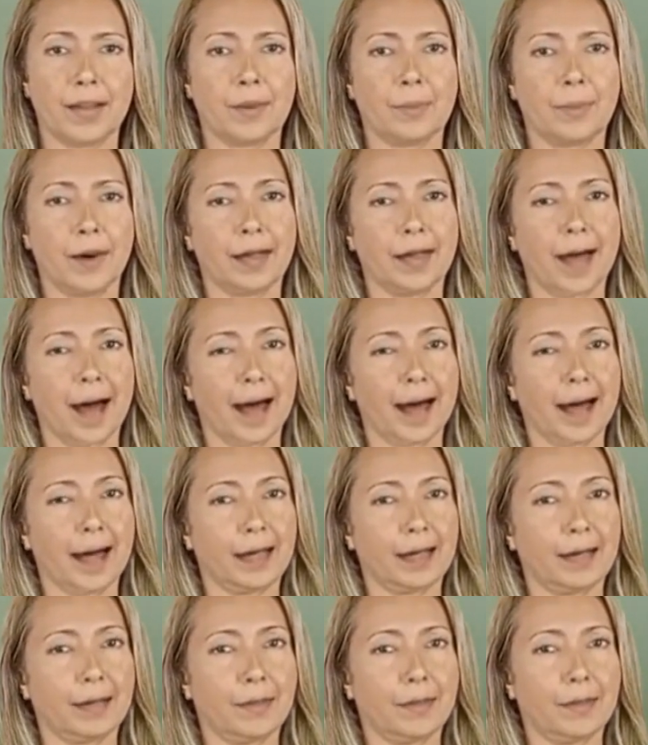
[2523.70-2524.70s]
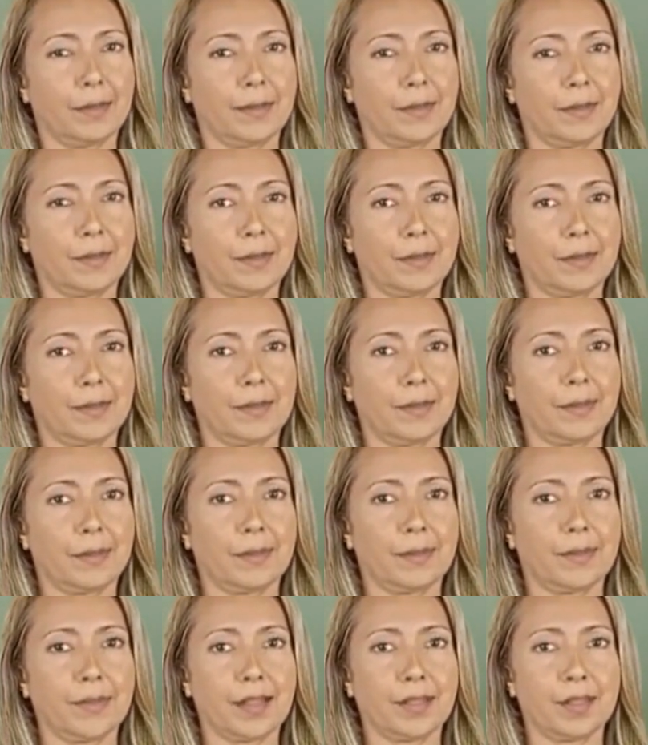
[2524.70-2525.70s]
Vitamin A.
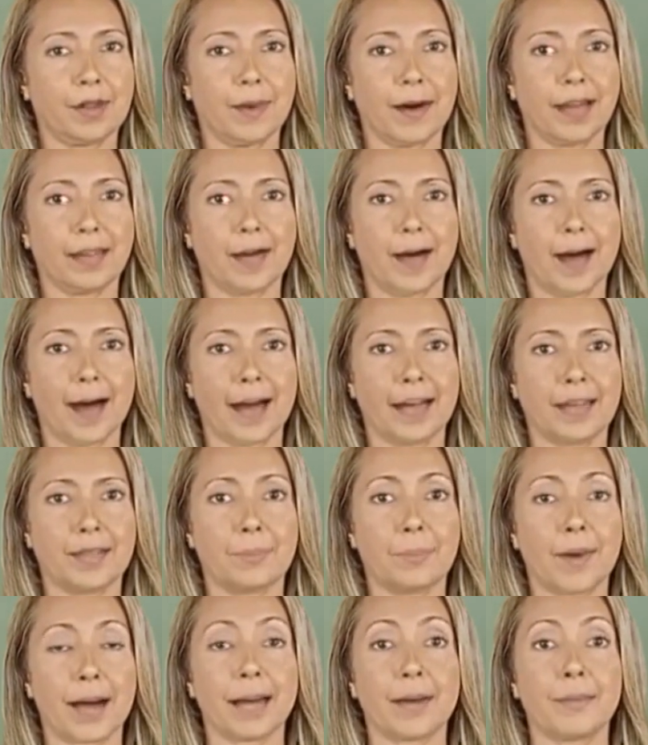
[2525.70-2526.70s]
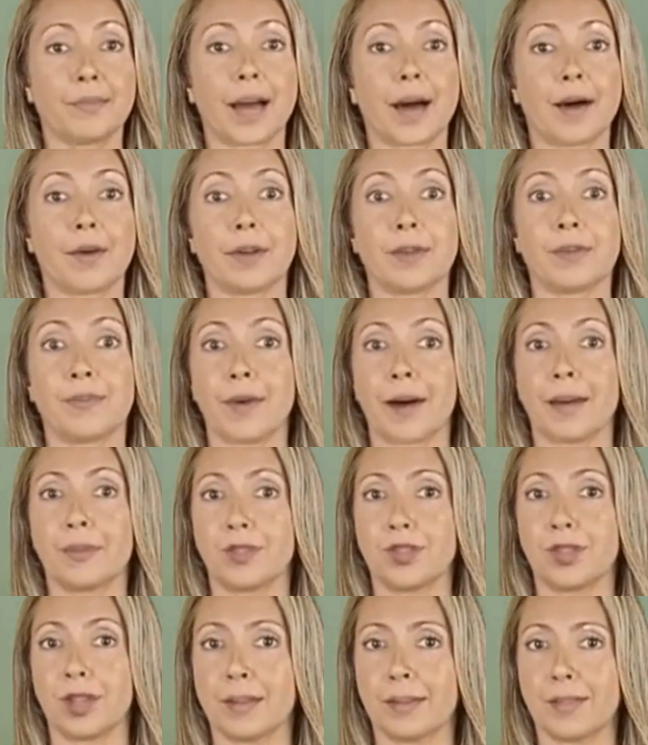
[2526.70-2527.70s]
Vitamin A has many varied
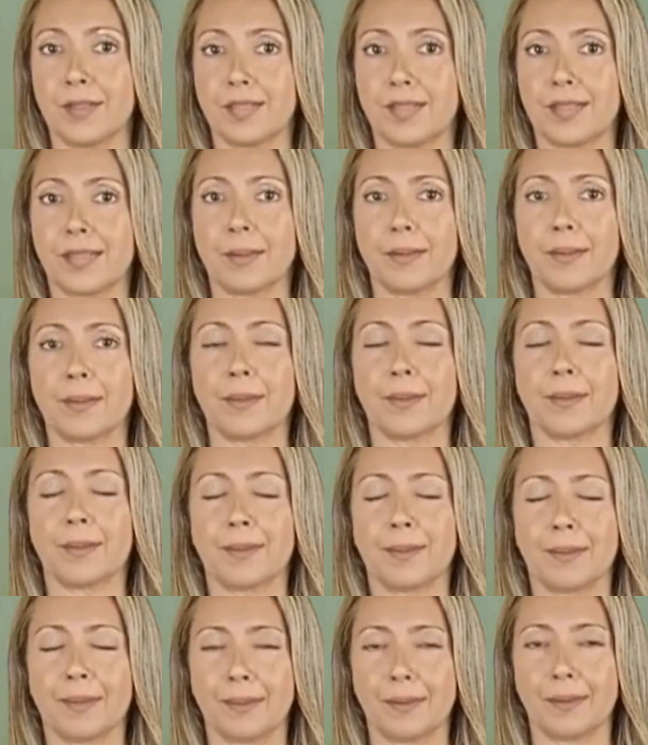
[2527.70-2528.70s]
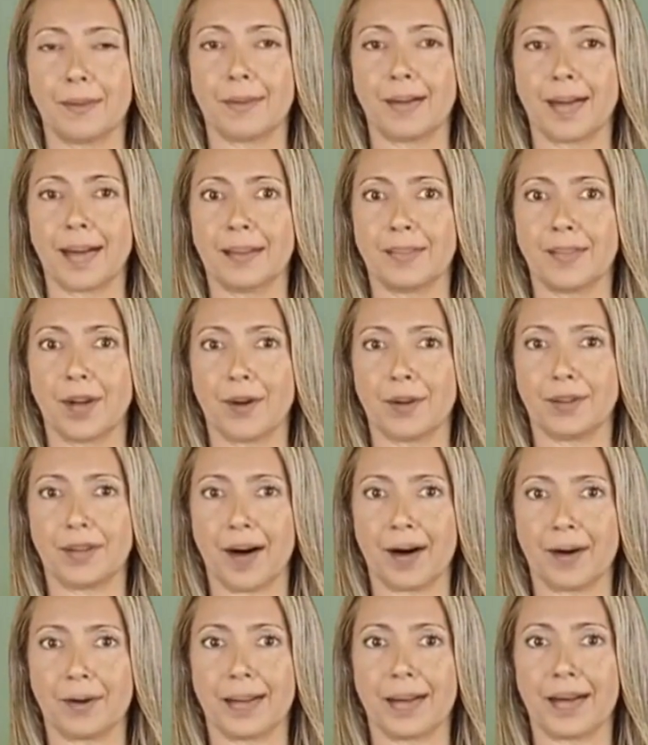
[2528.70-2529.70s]
functions. It
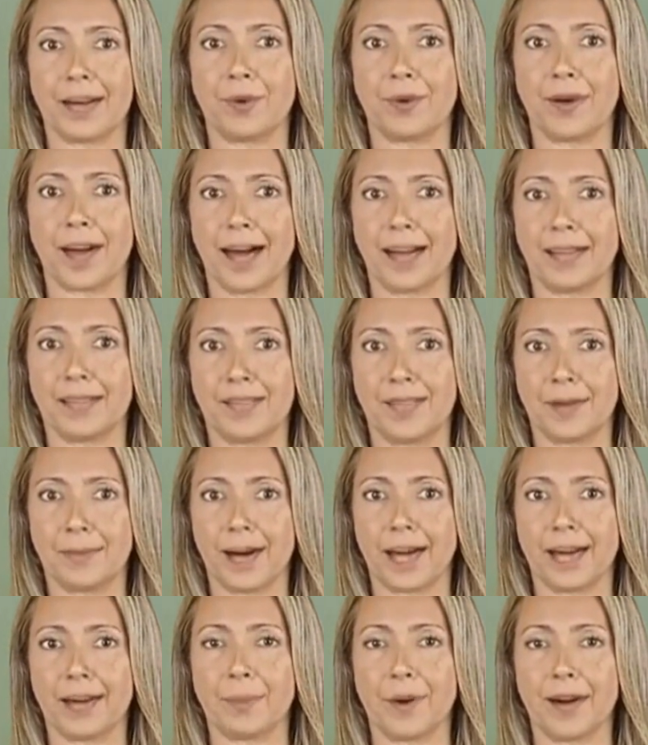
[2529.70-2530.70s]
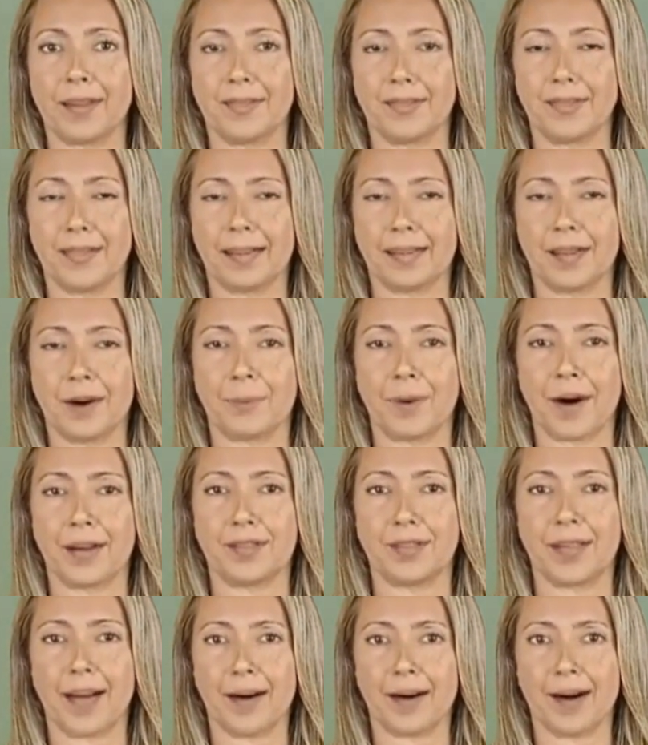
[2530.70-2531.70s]
not only creates the pigments in the
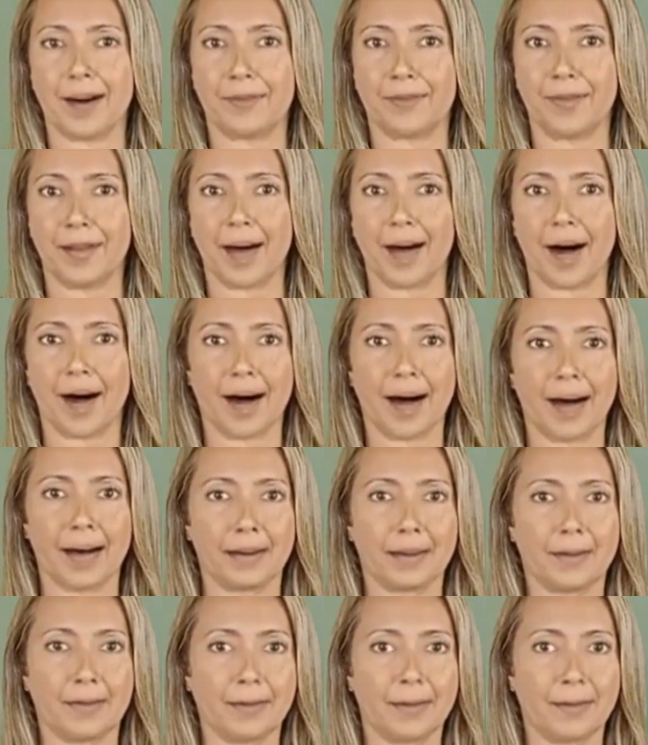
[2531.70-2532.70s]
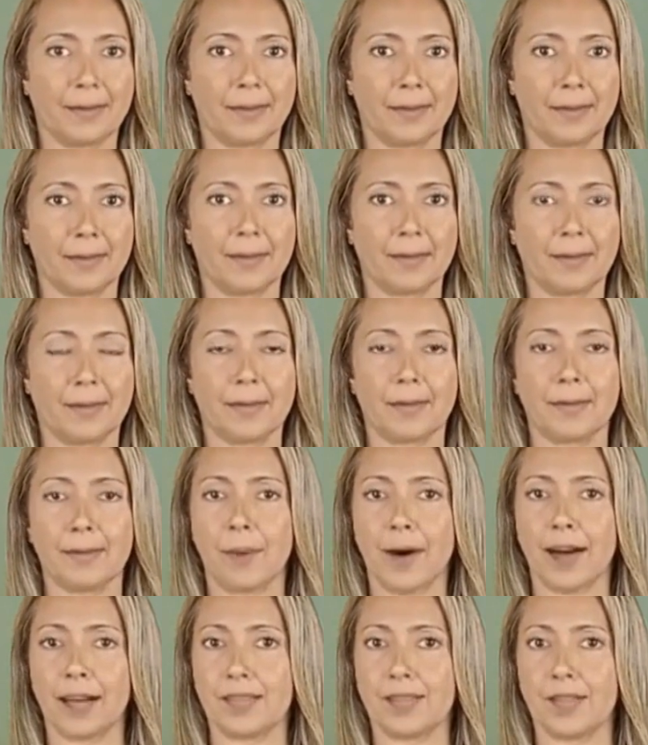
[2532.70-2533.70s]
retina of the eye,
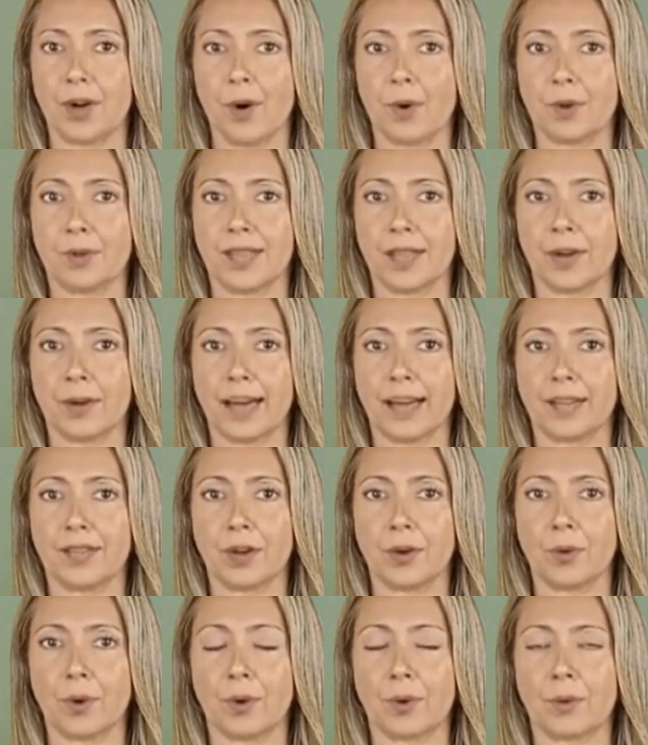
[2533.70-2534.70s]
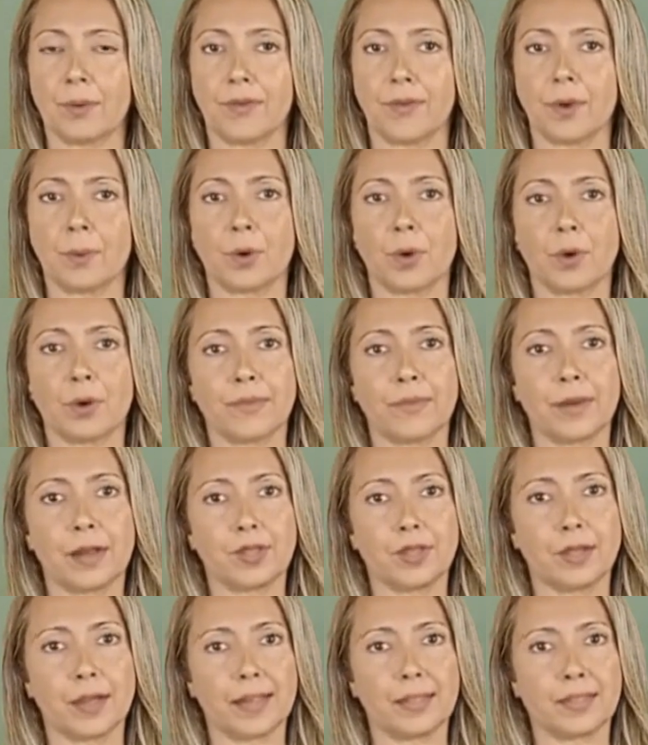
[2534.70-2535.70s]
but it's also integral for good
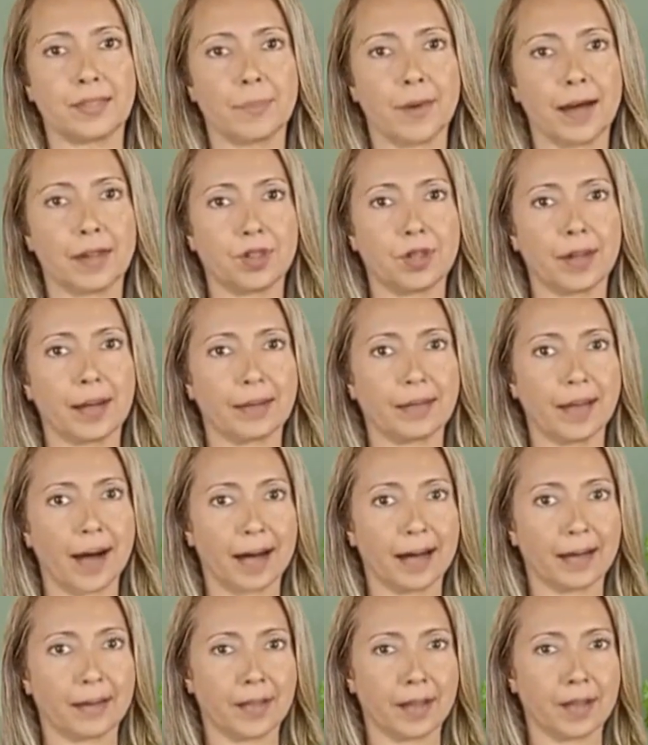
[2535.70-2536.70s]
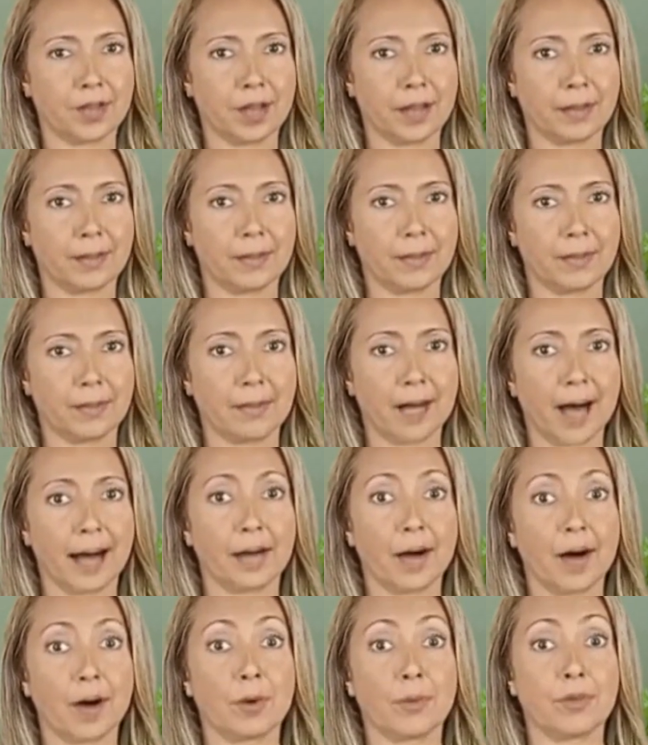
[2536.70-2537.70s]
vision, especially night vision,
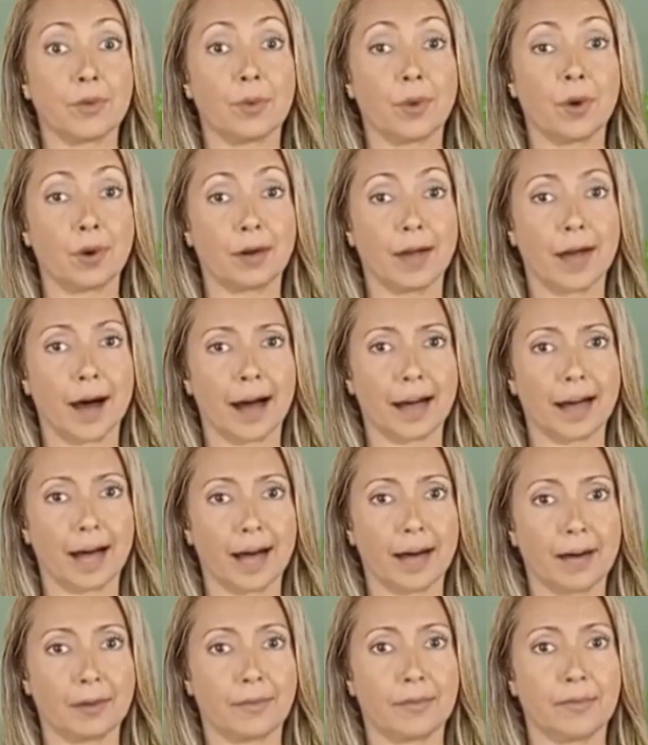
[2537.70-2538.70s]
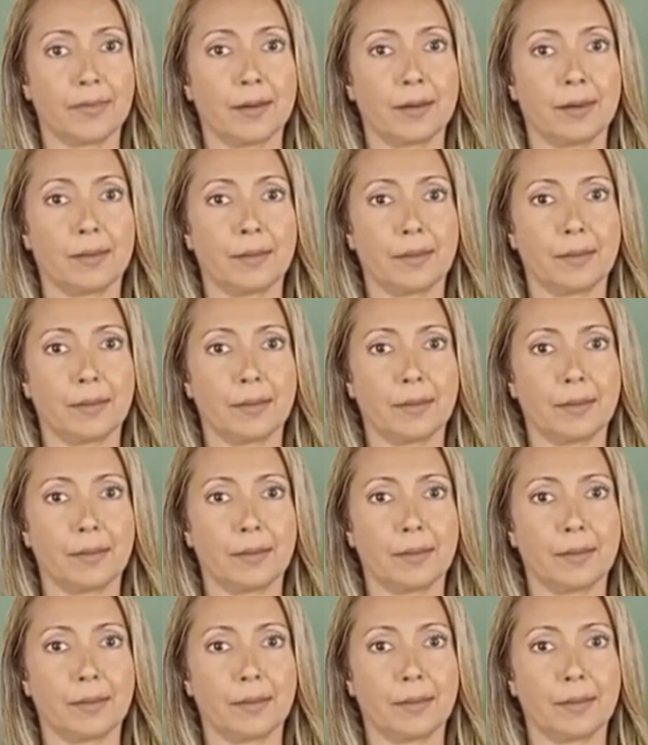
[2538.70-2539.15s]
and overall eye health.